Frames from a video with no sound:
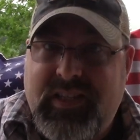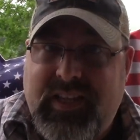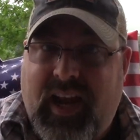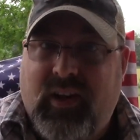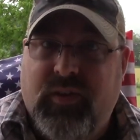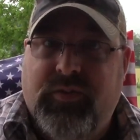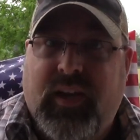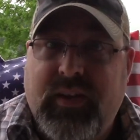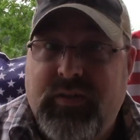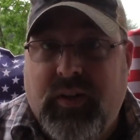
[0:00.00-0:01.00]

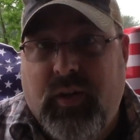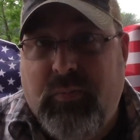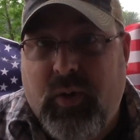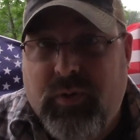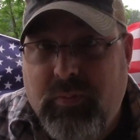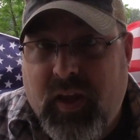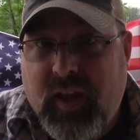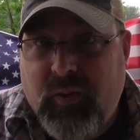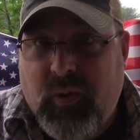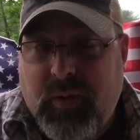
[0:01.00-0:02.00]
sacrifice, both men
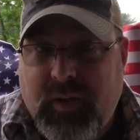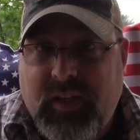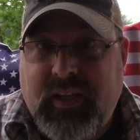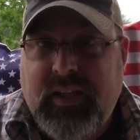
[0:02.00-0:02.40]
and women,